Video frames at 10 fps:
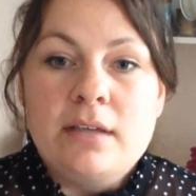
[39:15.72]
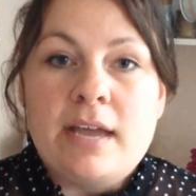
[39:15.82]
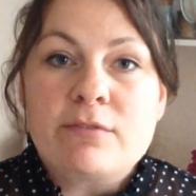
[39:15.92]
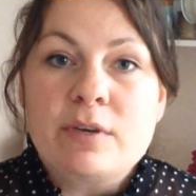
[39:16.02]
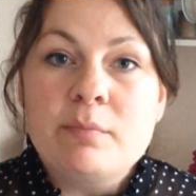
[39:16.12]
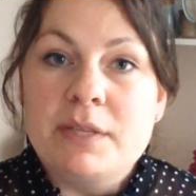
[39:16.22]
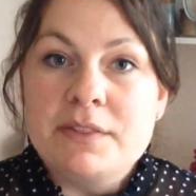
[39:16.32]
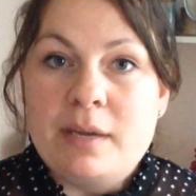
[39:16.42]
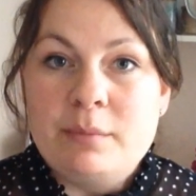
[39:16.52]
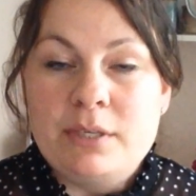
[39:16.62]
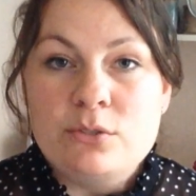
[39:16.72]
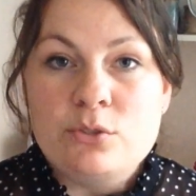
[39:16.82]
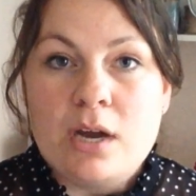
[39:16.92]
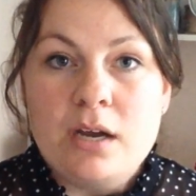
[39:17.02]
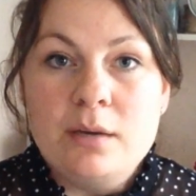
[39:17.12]
every month I'm going to
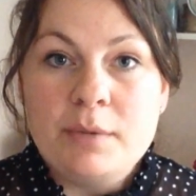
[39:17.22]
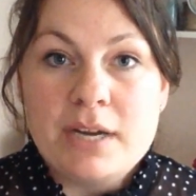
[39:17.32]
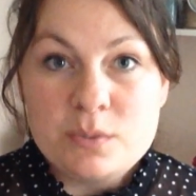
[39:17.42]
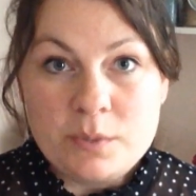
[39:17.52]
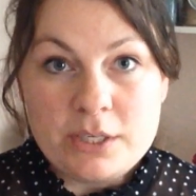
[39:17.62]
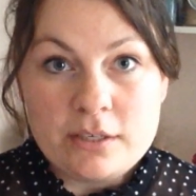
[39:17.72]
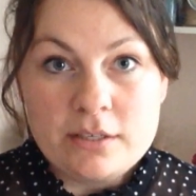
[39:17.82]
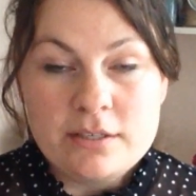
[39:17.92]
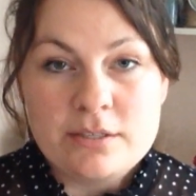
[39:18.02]
draw a prize winner.